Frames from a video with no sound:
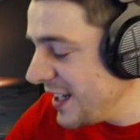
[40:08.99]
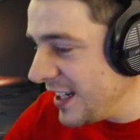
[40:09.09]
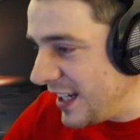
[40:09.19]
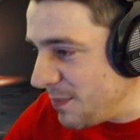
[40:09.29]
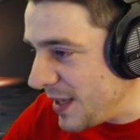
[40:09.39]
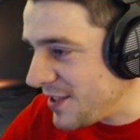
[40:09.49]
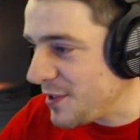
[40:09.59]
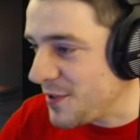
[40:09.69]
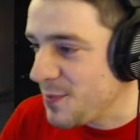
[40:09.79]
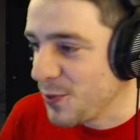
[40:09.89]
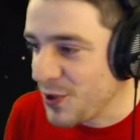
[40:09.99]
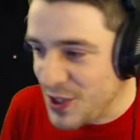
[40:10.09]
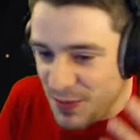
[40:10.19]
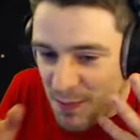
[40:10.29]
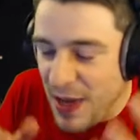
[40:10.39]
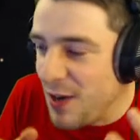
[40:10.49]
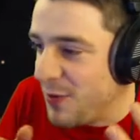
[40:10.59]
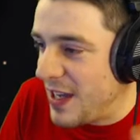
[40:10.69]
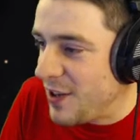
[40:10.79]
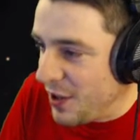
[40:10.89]
it makes those smaller ships better for
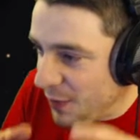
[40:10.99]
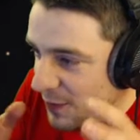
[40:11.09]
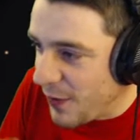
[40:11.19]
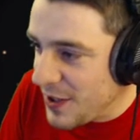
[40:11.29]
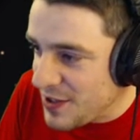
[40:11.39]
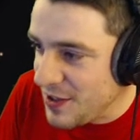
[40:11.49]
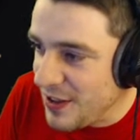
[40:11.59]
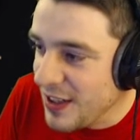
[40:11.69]
that kind of fighter